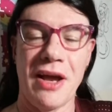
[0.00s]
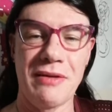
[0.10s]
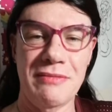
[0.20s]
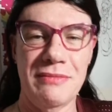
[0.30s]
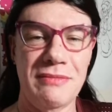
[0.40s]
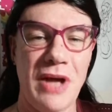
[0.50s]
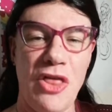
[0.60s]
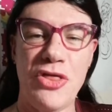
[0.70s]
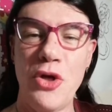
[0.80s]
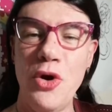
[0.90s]
like
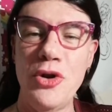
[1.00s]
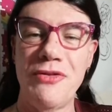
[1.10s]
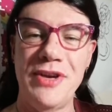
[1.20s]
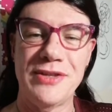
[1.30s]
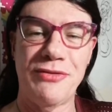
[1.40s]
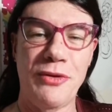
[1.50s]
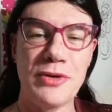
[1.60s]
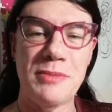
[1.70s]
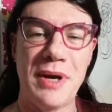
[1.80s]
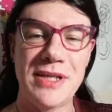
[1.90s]
a third of his
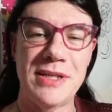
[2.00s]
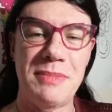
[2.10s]
floor space